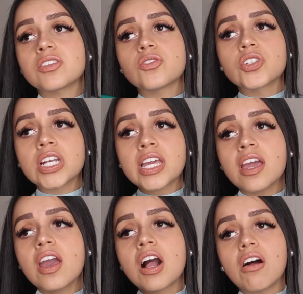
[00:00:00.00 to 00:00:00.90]
Usually
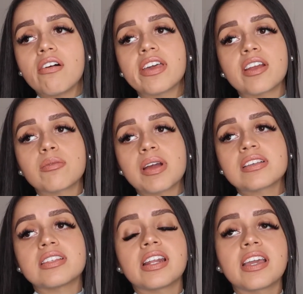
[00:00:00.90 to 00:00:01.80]
all the hair
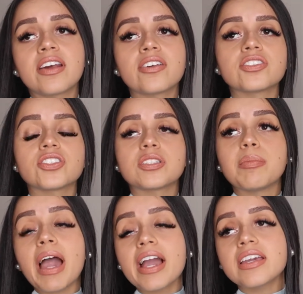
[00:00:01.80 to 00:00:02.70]
masks that I get are just a
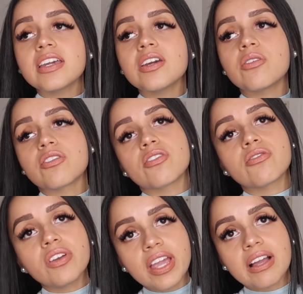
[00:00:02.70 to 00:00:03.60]
packet, or they're
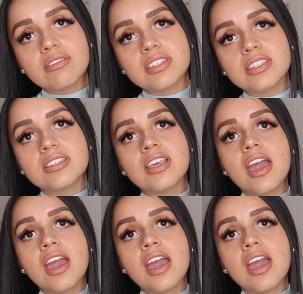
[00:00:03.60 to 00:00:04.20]
3 ounces,